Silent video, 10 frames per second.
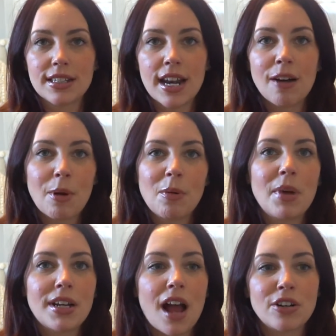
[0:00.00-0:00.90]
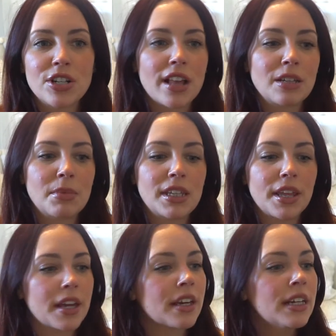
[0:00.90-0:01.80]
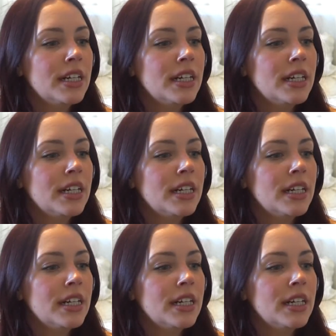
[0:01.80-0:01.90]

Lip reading: And I remember my doctor telling me, like,